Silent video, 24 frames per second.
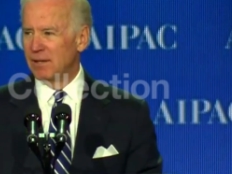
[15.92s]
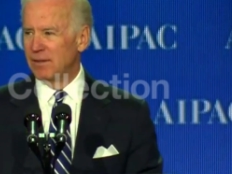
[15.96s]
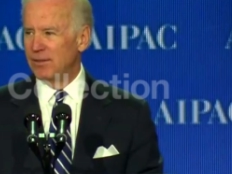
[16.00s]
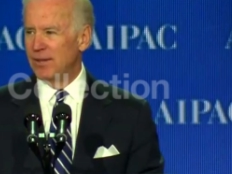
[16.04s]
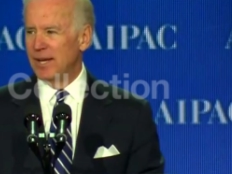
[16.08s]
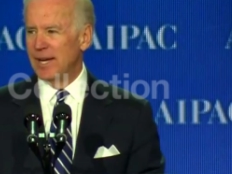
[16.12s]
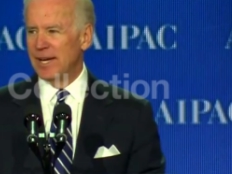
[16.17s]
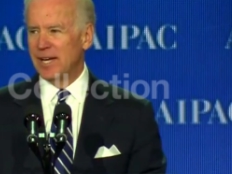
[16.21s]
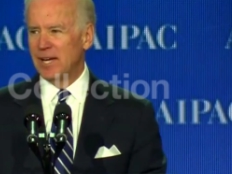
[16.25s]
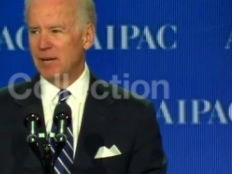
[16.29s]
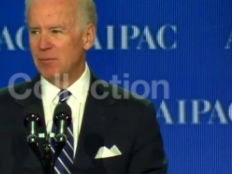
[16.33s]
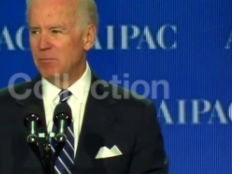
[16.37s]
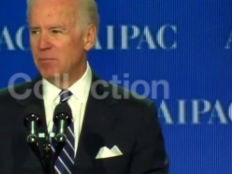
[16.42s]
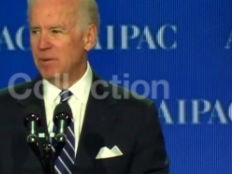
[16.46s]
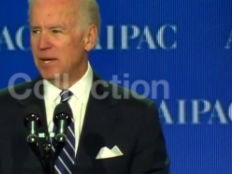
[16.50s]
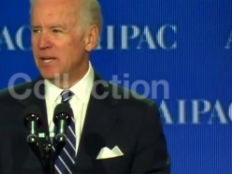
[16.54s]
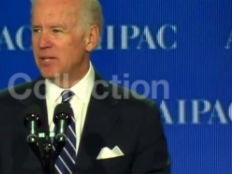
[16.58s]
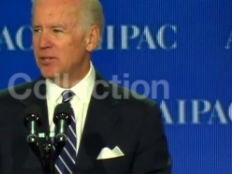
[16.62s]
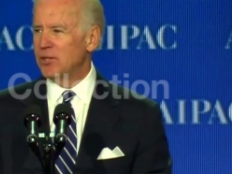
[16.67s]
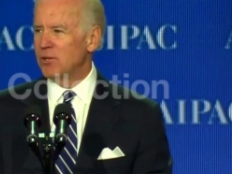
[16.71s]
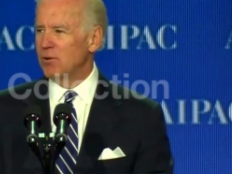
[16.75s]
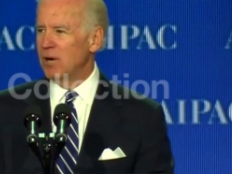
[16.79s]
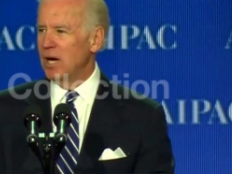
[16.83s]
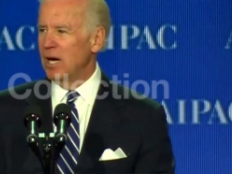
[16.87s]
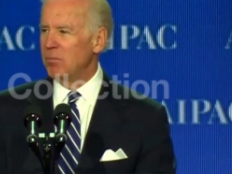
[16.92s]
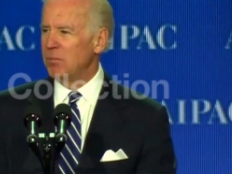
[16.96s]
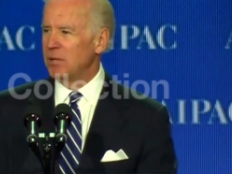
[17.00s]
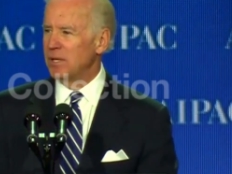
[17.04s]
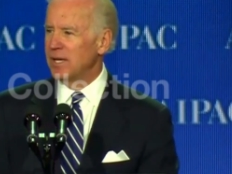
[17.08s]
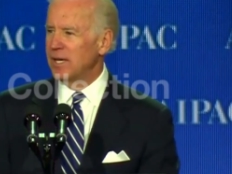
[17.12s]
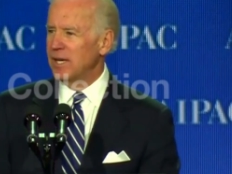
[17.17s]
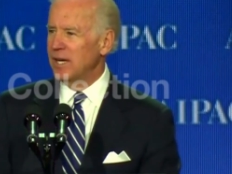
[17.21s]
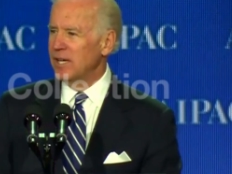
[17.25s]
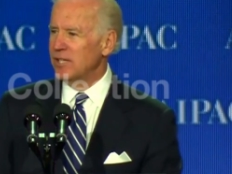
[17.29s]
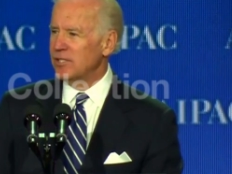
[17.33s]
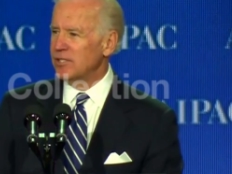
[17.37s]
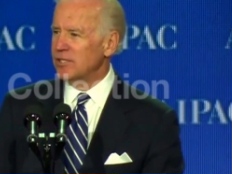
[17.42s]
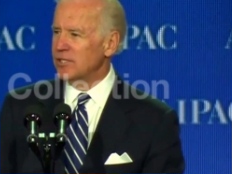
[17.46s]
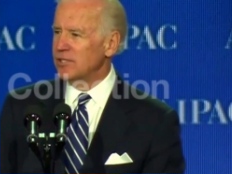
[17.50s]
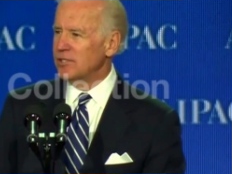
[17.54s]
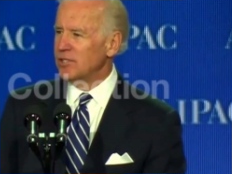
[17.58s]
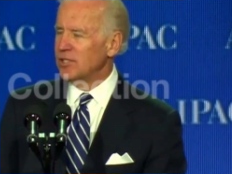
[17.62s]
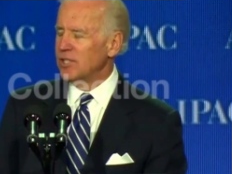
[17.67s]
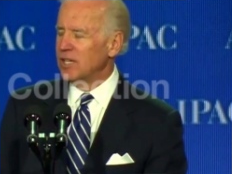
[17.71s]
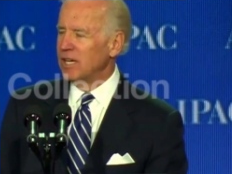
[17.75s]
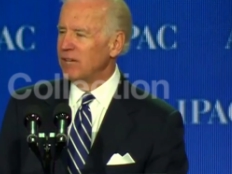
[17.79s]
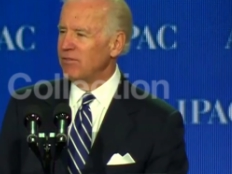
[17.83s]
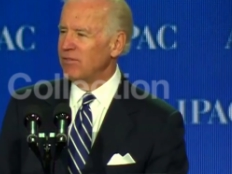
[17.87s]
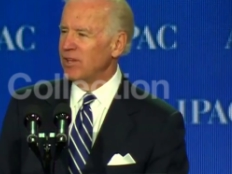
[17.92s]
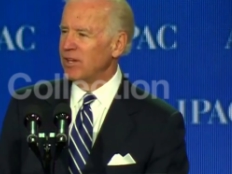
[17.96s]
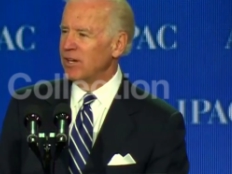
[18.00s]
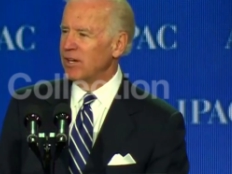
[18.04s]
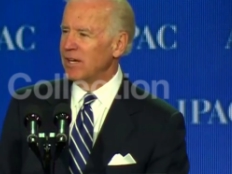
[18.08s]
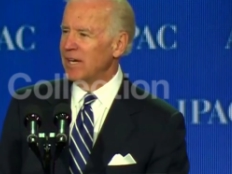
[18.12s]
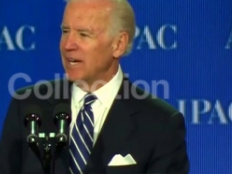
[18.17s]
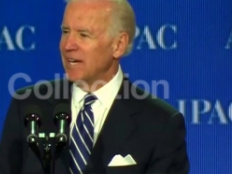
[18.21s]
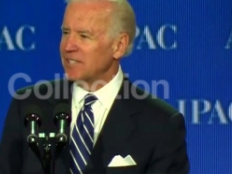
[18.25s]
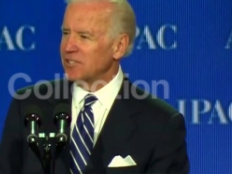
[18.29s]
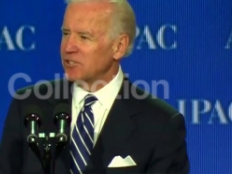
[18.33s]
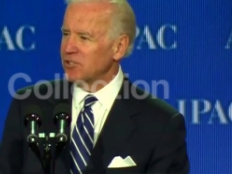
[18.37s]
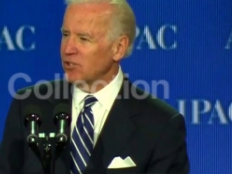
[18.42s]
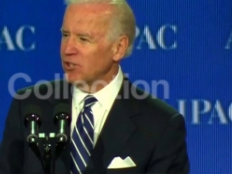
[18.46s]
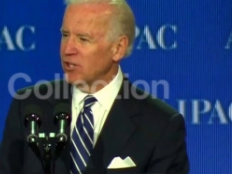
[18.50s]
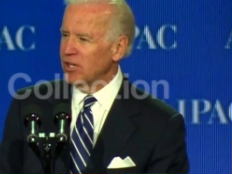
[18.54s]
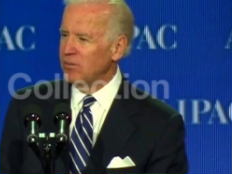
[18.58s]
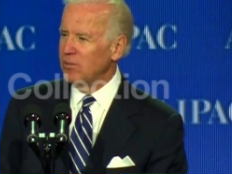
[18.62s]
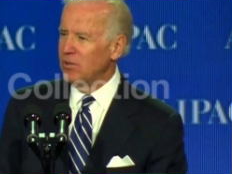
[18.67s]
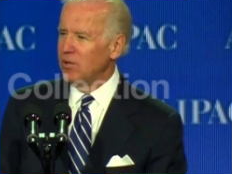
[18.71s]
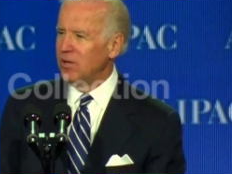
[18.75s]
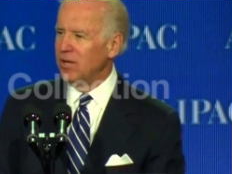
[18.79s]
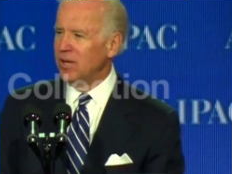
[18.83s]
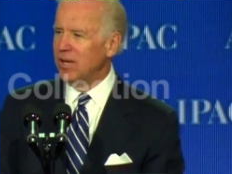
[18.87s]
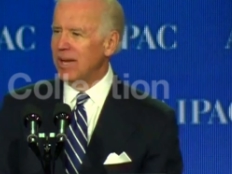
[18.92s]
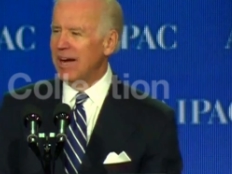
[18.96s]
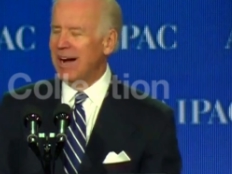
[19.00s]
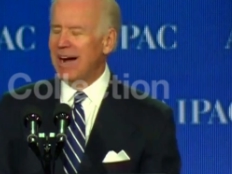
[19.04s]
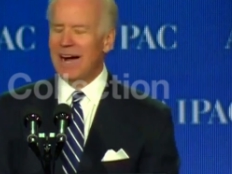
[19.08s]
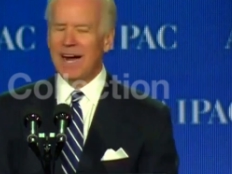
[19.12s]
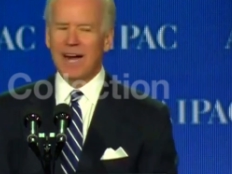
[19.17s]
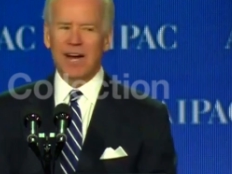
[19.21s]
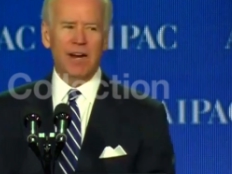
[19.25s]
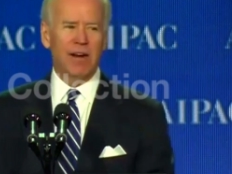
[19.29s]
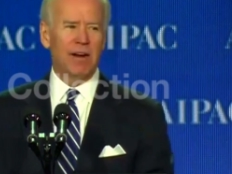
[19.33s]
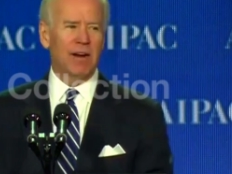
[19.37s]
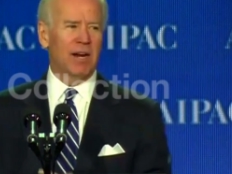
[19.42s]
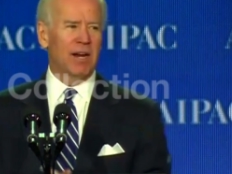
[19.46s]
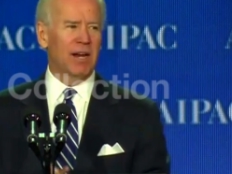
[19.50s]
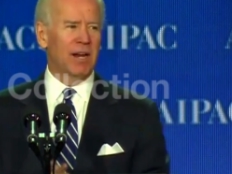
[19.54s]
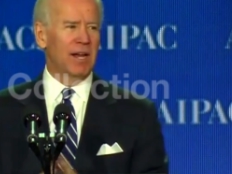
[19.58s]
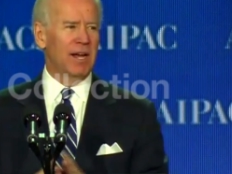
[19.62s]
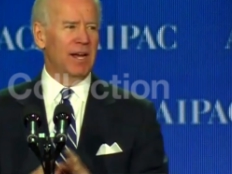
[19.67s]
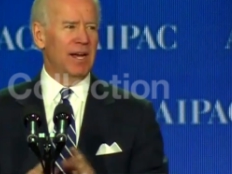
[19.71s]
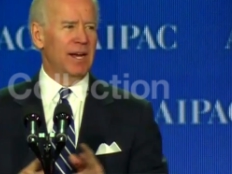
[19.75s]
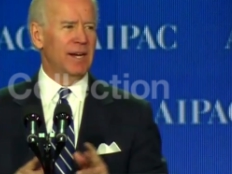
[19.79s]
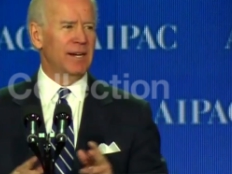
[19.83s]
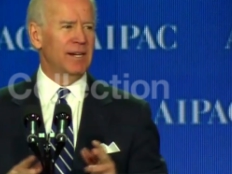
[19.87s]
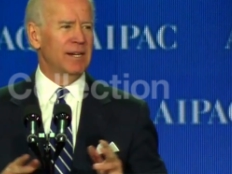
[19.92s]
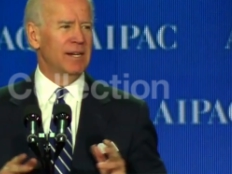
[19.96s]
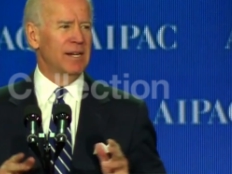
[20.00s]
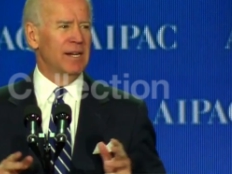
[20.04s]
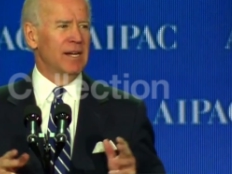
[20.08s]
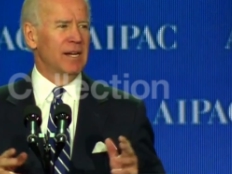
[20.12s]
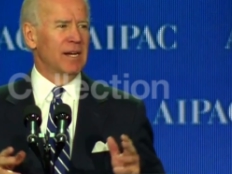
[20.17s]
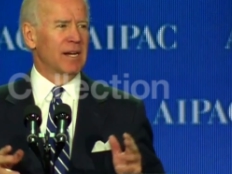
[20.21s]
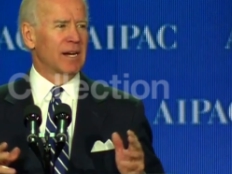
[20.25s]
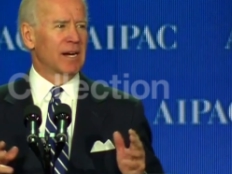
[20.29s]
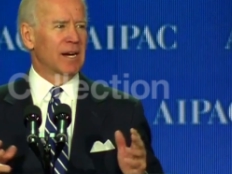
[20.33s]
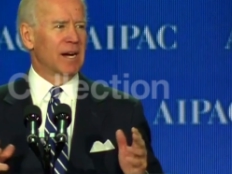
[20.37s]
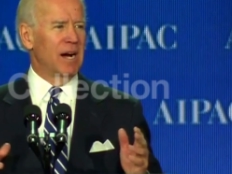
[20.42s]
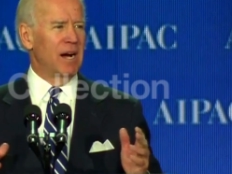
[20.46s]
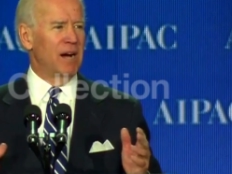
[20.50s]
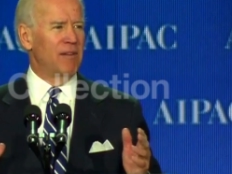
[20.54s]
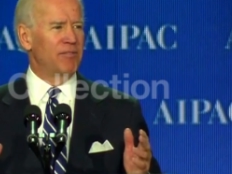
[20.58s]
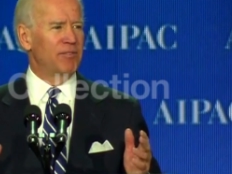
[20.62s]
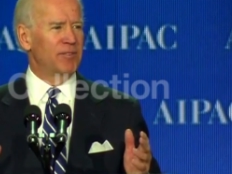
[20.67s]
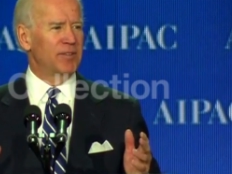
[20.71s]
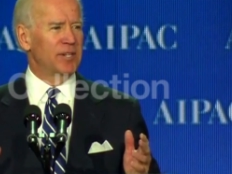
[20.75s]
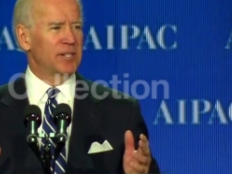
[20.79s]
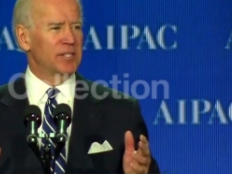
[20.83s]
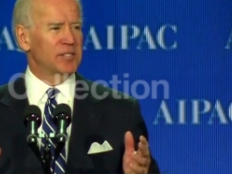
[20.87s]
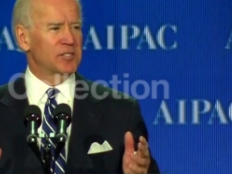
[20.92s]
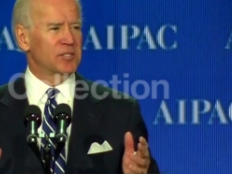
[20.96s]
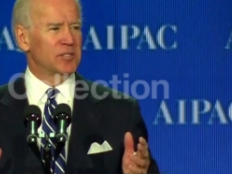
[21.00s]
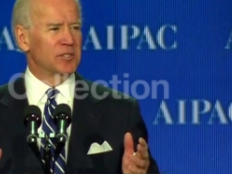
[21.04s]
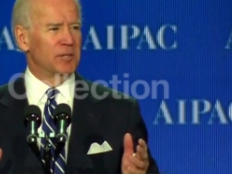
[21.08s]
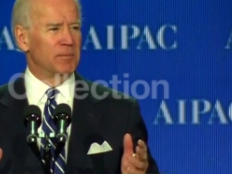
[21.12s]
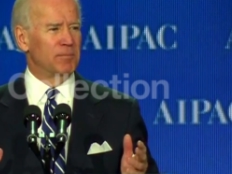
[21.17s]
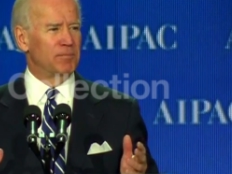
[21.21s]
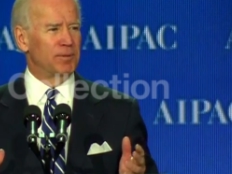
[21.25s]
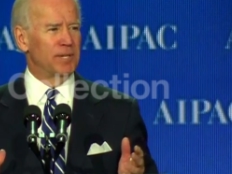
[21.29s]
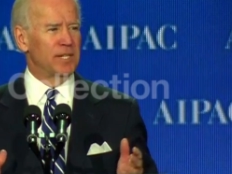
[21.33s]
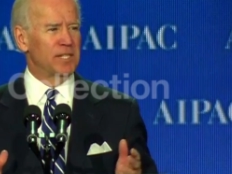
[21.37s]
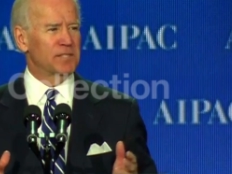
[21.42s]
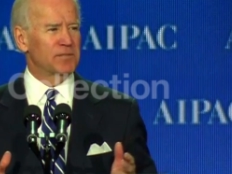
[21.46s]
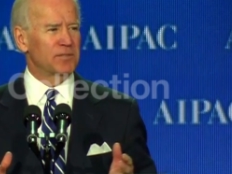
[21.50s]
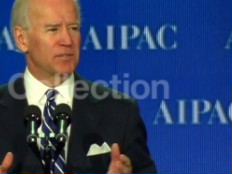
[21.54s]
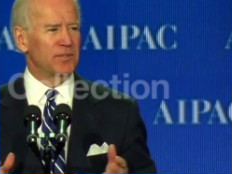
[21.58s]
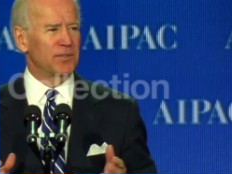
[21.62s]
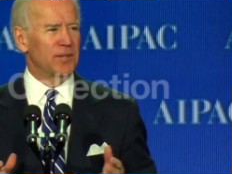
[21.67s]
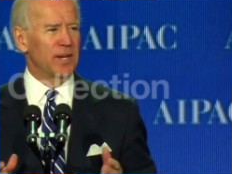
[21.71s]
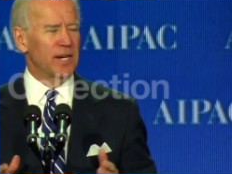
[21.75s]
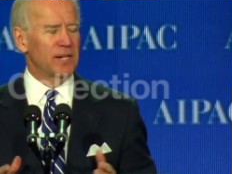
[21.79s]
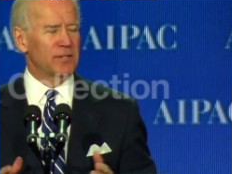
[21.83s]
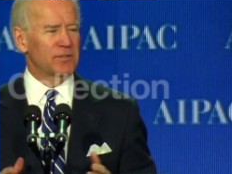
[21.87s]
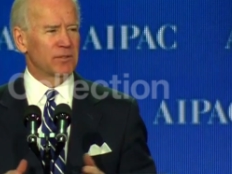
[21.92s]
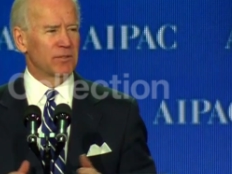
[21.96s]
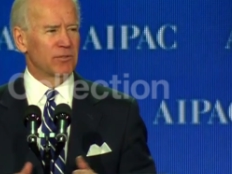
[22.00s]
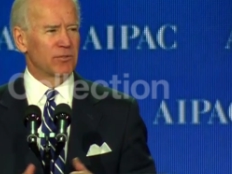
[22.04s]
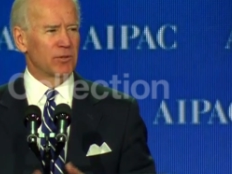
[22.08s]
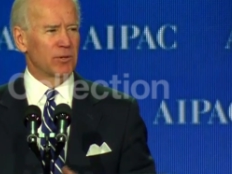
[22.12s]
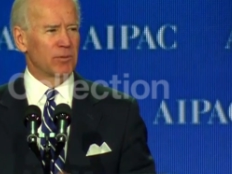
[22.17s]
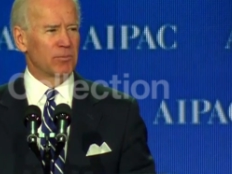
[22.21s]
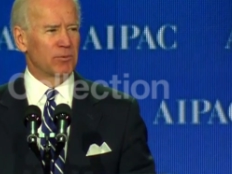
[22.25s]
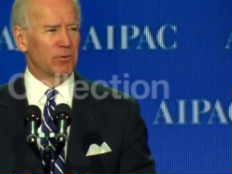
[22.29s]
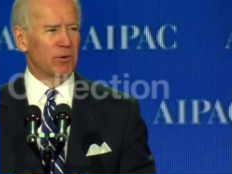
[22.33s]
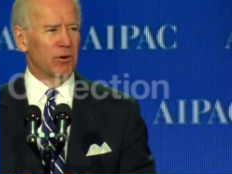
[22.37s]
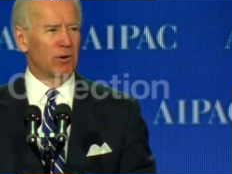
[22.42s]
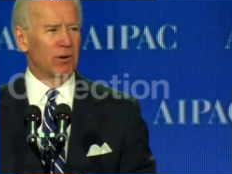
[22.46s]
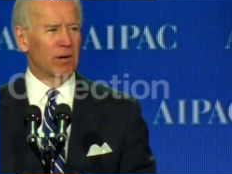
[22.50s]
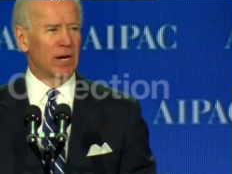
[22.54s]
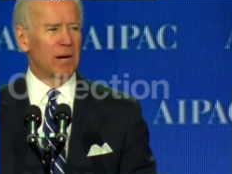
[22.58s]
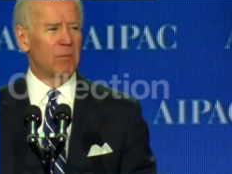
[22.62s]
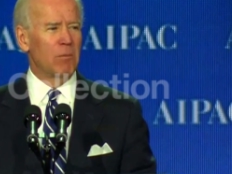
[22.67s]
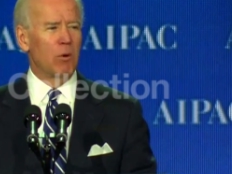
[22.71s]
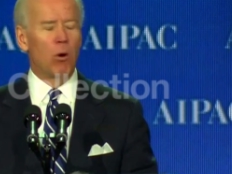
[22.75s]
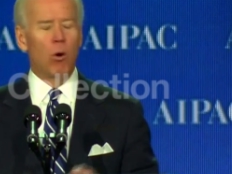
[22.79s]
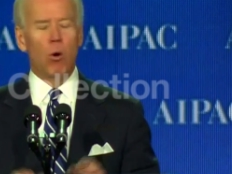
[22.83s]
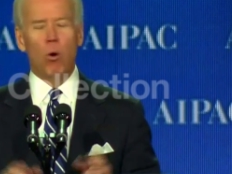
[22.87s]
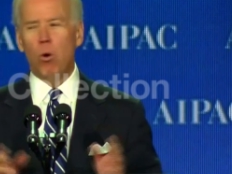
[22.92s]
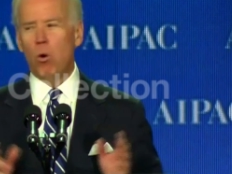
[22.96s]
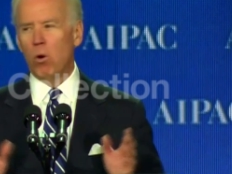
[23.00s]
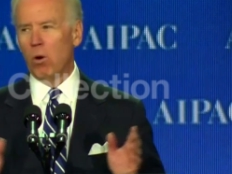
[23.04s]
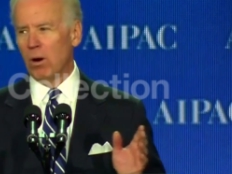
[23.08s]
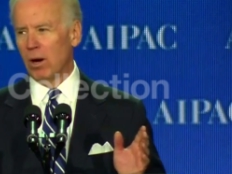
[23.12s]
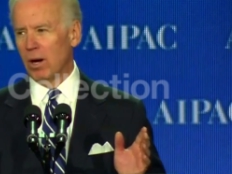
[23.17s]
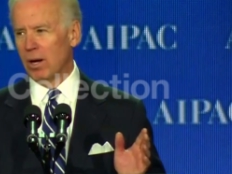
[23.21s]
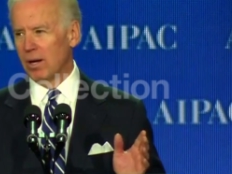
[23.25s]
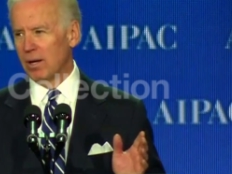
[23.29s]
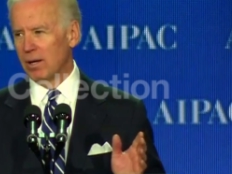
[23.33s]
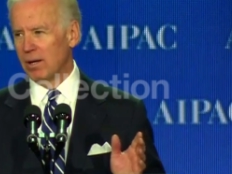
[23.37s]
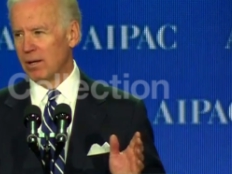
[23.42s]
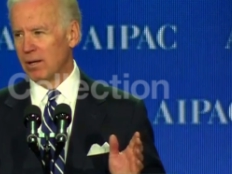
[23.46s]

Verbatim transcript: They can meet their obligations and give the international community ironclad confidence in the peaceful nature of their program, or